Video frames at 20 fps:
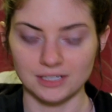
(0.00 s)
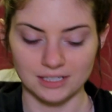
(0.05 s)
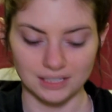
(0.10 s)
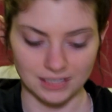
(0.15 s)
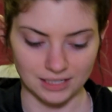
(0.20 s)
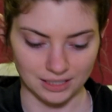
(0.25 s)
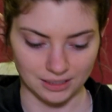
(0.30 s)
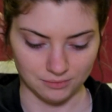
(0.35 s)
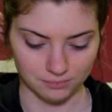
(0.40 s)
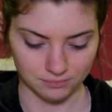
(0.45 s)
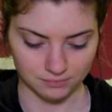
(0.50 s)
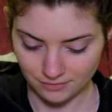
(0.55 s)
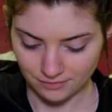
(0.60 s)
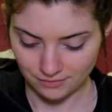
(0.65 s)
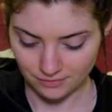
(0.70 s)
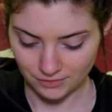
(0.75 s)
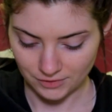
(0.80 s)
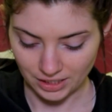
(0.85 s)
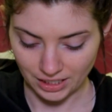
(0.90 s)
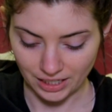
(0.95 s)

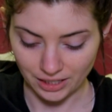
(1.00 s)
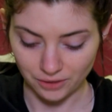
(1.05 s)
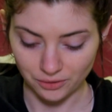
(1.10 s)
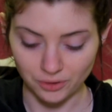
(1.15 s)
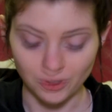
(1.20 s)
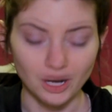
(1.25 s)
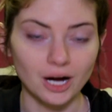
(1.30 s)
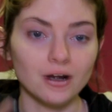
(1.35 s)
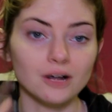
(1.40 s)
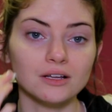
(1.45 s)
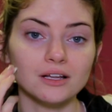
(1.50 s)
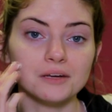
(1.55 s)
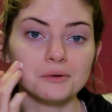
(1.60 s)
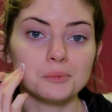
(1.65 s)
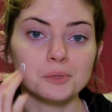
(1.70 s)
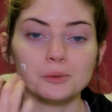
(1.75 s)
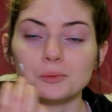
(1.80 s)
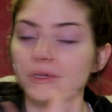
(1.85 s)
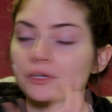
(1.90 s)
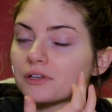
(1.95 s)
I don't know how a lot of
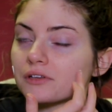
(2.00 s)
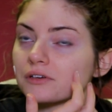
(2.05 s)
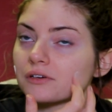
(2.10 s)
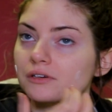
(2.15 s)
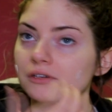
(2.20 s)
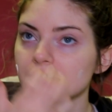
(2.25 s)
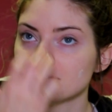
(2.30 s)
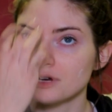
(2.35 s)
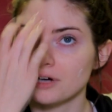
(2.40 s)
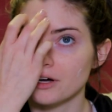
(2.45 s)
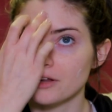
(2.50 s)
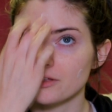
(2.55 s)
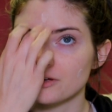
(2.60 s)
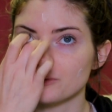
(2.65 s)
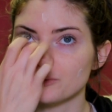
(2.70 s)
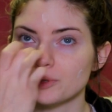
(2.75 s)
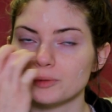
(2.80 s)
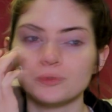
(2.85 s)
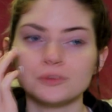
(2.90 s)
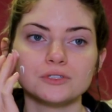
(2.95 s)
people, other
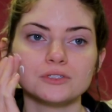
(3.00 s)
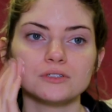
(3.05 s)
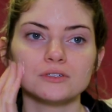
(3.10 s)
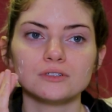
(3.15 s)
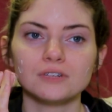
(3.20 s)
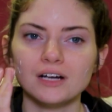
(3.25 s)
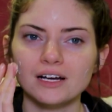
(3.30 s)
people do.